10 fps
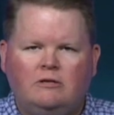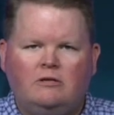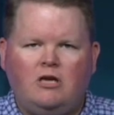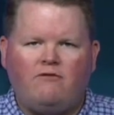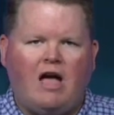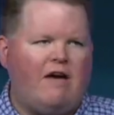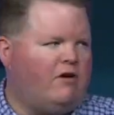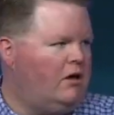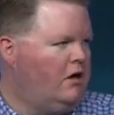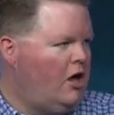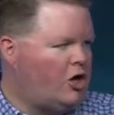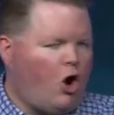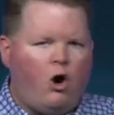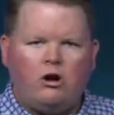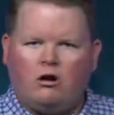You ever have a, a
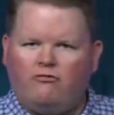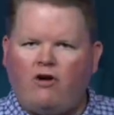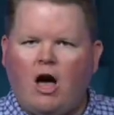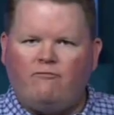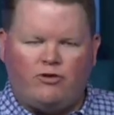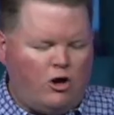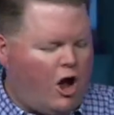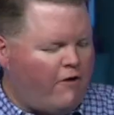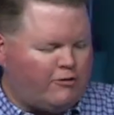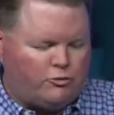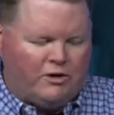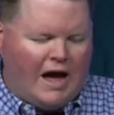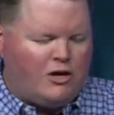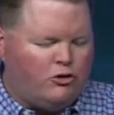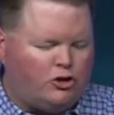card or a fob for your office? Well,
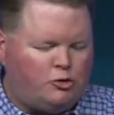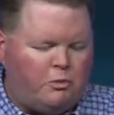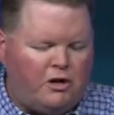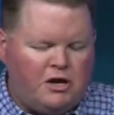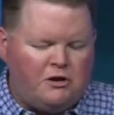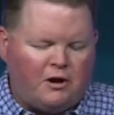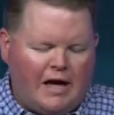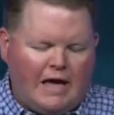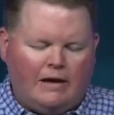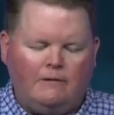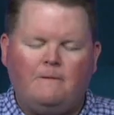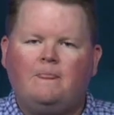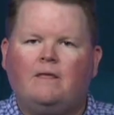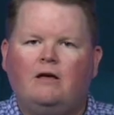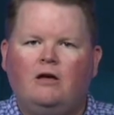now you'll just put it in your hand.
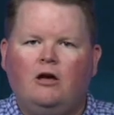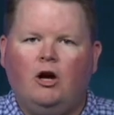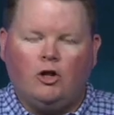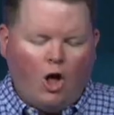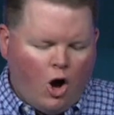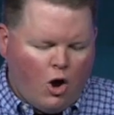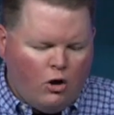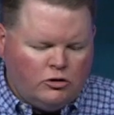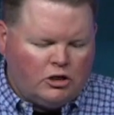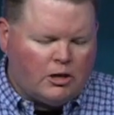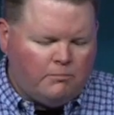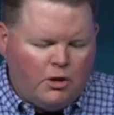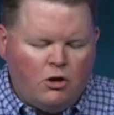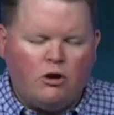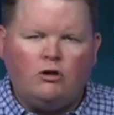Log on to
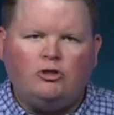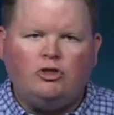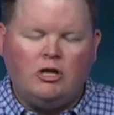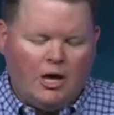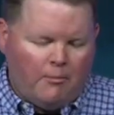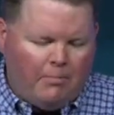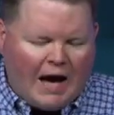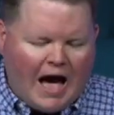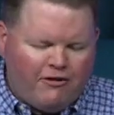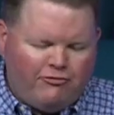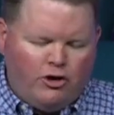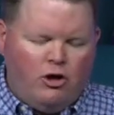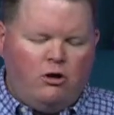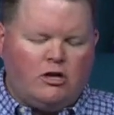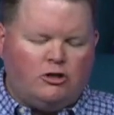computers, buy
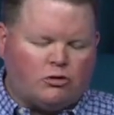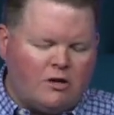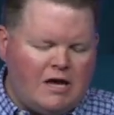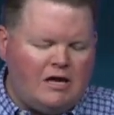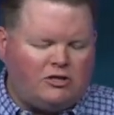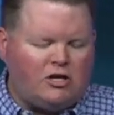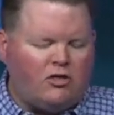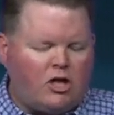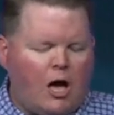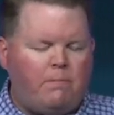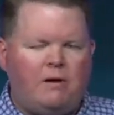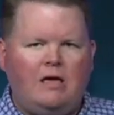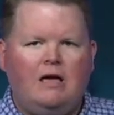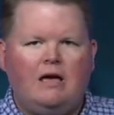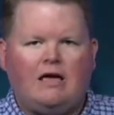food and drinks in the
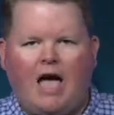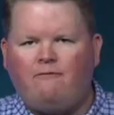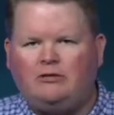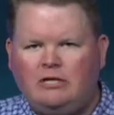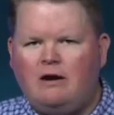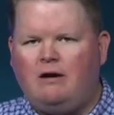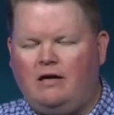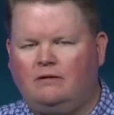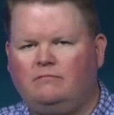company cafeteria.